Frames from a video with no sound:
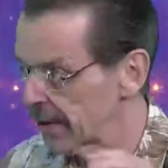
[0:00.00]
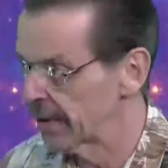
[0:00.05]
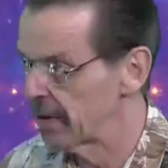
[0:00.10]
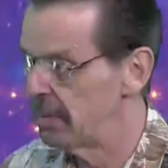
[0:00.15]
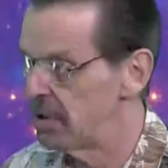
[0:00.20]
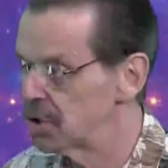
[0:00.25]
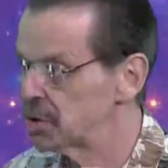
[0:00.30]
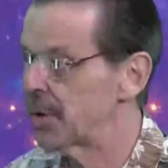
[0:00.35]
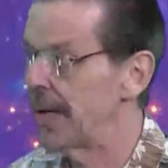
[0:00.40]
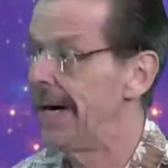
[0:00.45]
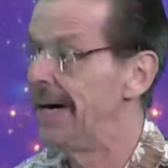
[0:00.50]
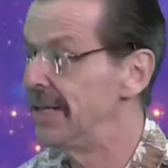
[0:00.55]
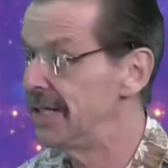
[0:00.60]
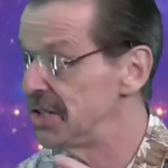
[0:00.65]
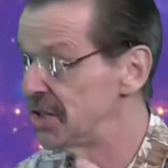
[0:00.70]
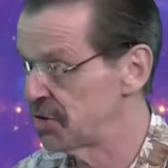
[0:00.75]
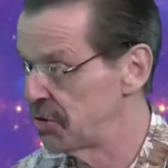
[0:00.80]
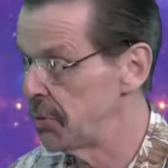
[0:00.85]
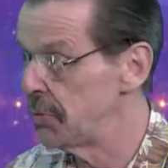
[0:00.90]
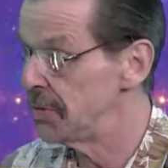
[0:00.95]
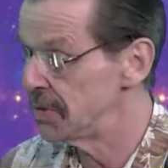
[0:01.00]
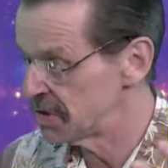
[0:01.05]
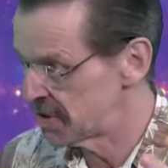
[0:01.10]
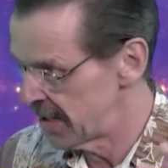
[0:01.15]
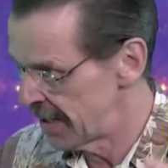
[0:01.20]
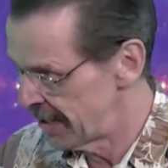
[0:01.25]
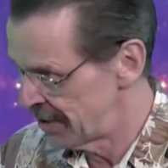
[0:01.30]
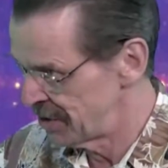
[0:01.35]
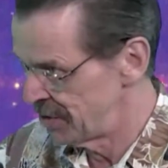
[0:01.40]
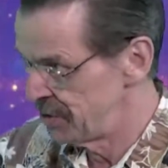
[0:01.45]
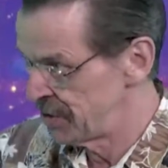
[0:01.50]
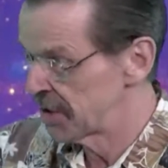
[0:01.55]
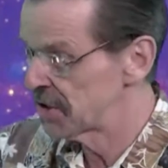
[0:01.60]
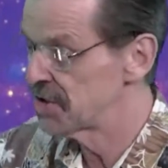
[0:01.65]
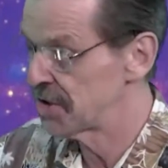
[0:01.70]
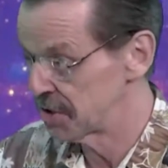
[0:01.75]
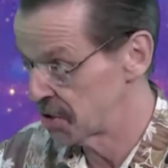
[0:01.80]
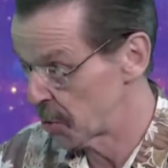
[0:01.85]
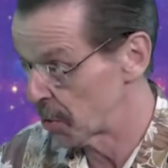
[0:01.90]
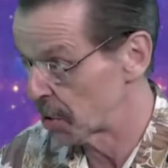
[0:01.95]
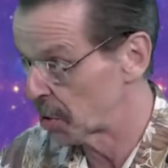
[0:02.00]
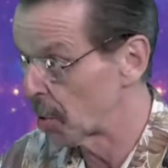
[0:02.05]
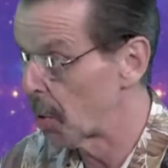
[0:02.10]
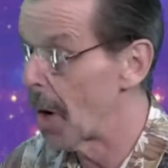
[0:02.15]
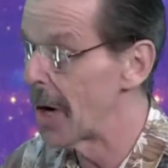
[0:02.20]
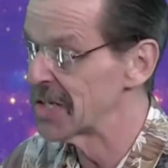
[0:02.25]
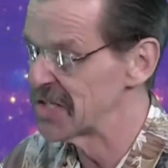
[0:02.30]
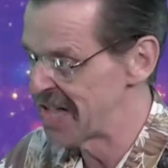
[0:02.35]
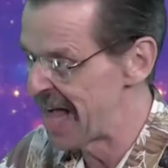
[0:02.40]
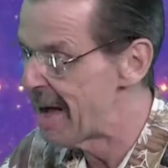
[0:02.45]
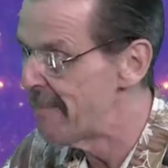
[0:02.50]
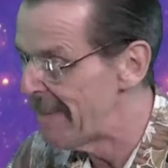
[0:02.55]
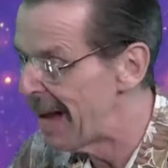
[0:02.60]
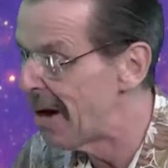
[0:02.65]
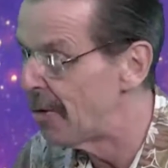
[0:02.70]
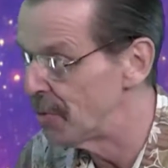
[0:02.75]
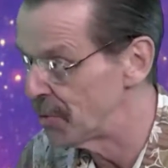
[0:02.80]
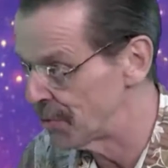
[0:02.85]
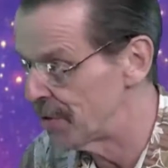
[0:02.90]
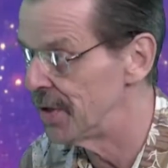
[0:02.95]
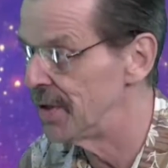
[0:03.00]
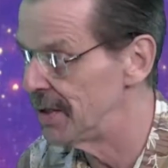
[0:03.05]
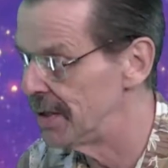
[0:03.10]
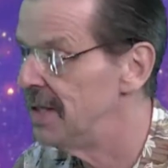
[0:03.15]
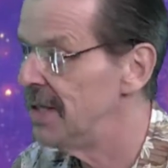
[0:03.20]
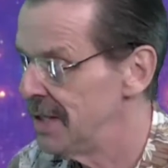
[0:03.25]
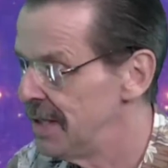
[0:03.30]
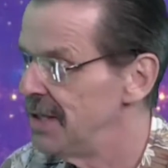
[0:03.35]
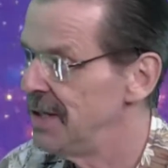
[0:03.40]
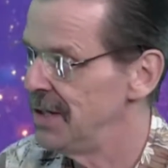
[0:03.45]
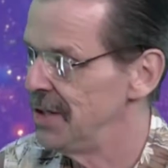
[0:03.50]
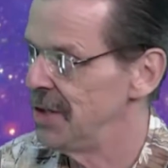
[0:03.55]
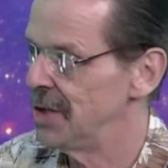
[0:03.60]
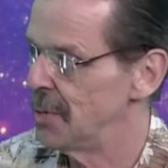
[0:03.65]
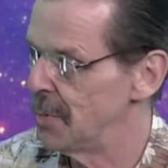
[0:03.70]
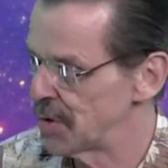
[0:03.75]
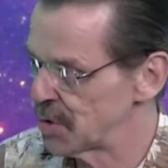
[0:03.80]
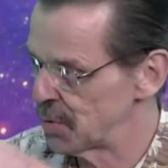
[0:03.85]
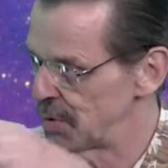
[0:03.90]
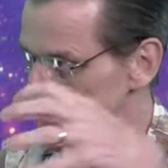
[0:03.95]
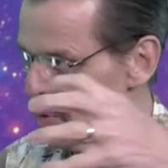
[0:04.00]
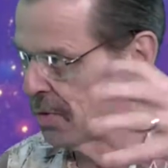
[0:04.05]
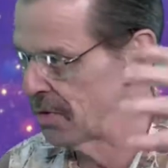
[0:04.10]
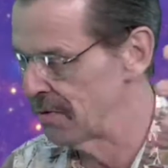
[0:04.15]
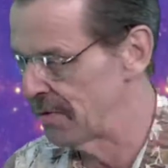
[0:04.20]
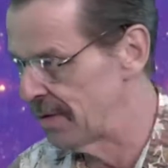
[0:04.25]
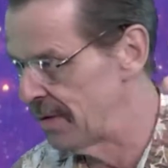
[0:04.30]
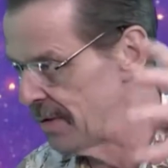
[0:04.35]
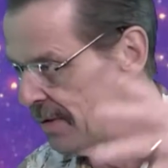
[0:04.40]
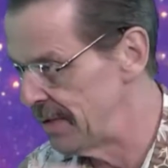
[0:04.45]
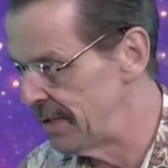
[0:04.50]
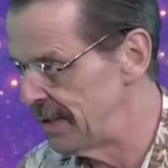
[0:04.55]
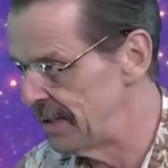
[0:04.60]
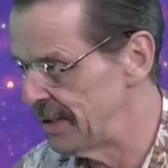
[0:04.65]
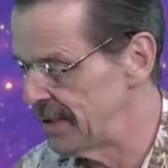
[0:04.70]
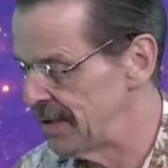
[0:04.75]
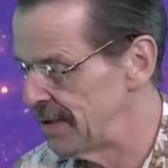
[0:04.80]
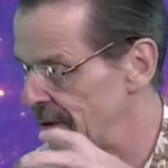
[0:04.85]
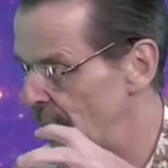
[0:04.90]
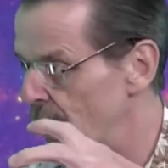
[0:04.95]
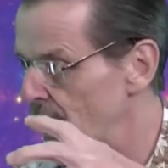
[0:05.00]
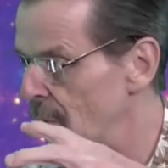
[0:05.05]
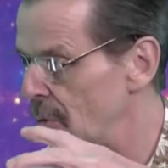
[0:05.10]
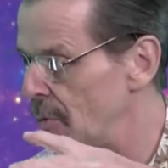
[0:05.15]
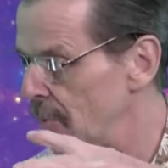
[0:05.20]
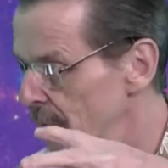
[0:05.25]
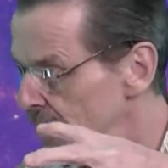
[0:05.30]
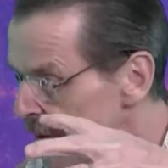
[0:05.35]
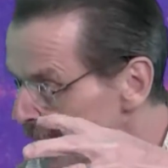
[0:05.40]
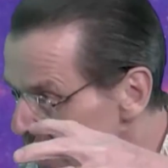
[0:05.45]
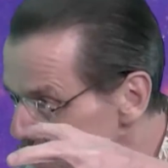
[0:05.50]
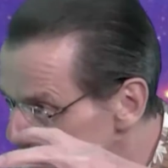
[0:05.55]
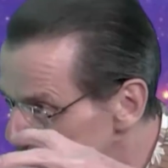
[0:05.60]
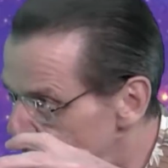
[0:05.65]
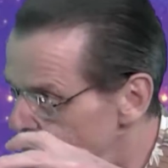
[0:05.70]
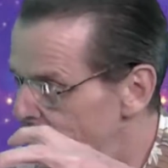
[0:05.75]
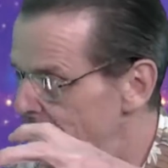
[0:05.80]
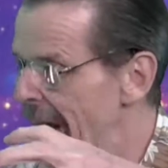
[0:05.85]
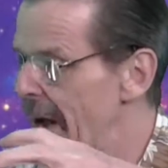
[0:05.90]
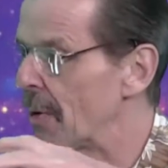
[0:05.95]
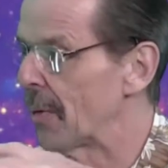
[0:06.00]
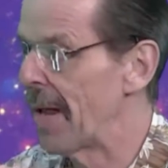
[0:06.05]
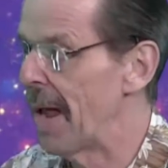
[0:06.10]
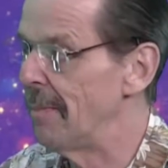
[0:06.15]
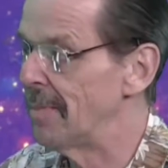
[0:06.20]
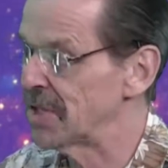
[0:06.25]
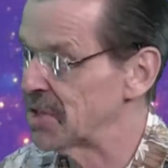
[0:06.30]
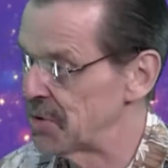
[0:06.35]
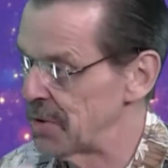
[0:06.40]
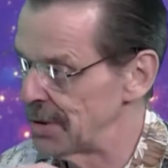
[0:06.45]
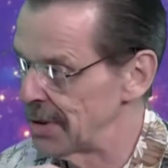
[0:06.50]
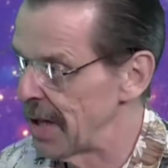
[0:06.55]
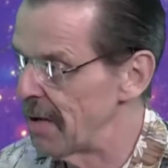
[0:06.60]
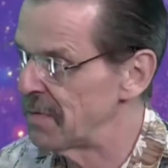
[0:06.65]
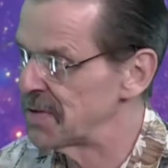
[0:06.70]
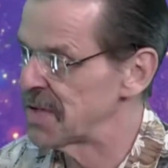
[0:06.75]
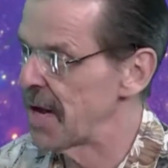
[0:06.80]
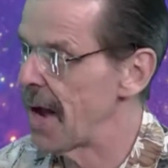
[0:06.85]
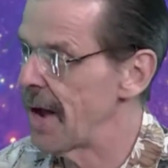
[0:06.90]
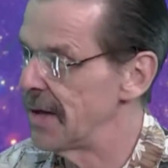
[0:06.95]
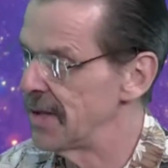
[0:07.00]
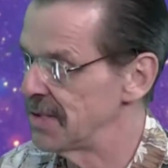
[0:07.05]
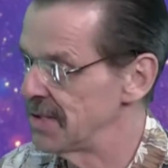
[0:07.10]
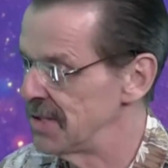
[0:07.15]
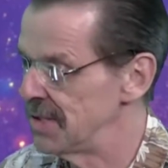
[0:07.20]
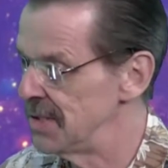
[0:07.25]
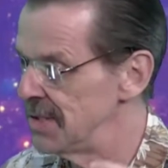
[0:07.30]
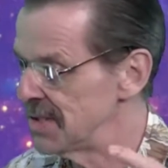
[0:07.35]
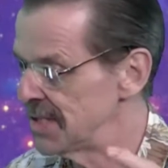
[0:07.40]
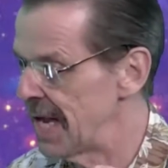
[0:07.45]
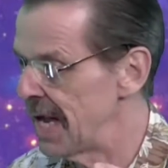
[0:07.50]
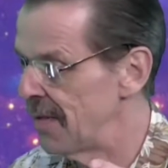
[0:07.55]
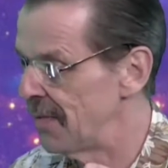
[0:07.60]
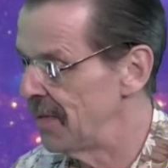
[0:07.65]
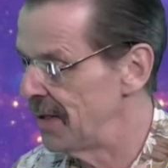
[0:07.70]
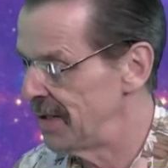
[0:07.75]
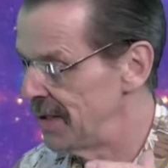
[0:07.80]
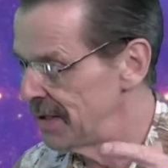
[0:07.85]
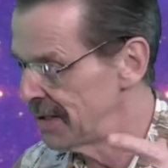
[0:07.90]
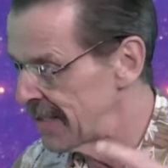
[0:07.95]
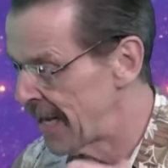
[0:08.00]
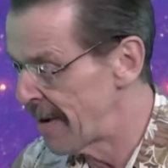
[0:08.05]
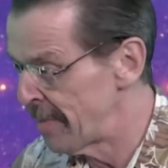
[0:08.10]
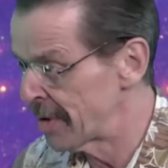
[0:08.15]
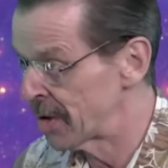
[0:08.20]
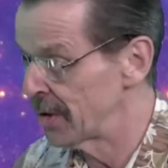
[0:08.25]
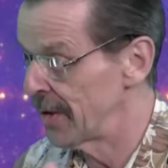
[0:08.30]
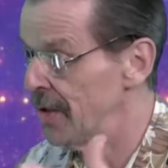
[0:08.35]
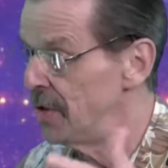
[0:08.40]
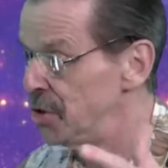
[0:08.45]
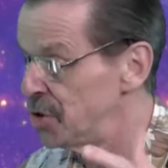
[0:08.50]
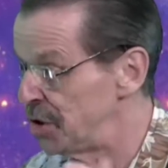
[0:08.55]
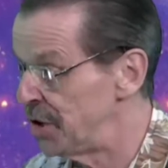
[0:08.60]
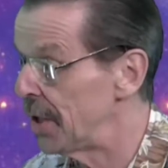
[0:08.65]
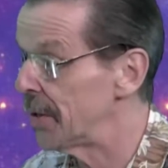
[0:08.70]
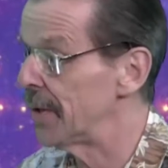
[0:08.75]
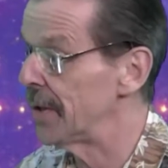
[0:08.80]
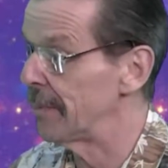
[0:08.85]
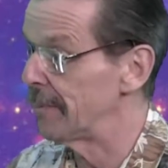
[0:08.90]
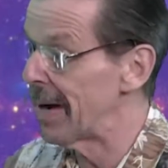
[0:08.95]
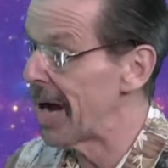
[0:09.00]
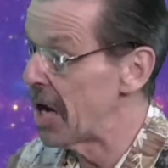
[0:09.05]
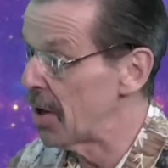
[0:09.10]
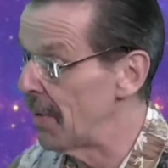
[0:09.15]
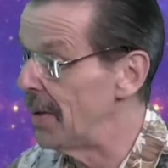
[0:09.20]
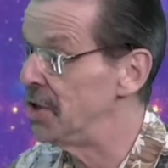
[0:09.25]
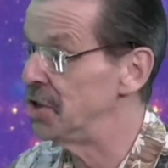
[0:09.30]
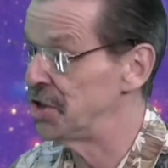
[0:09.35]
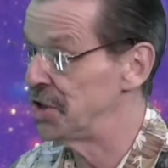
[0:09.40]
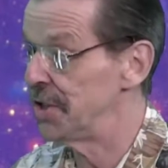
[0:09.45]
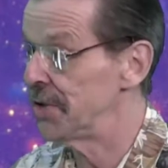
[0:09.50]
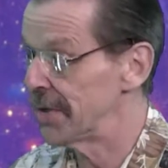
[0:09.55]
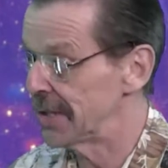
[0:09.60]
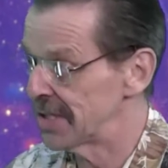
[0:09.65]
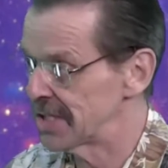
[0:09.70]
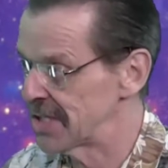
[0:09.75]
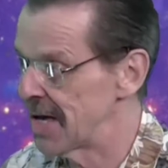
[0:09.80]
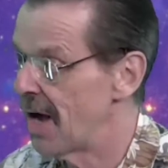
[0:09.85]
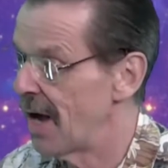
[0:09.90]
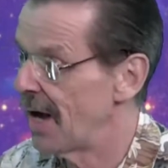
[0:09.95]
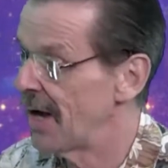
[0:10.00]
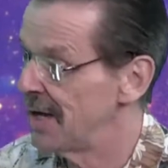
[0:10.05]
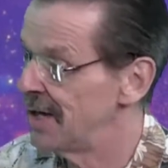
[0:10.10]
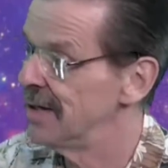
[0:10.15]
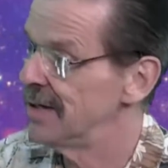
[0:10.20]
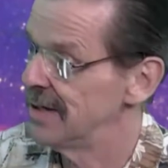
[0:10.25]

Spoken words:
to be training students just to sort of cross that boundary, between sort of the whole biochemistry, life sciences, and the chemical engineering, bioengineering side.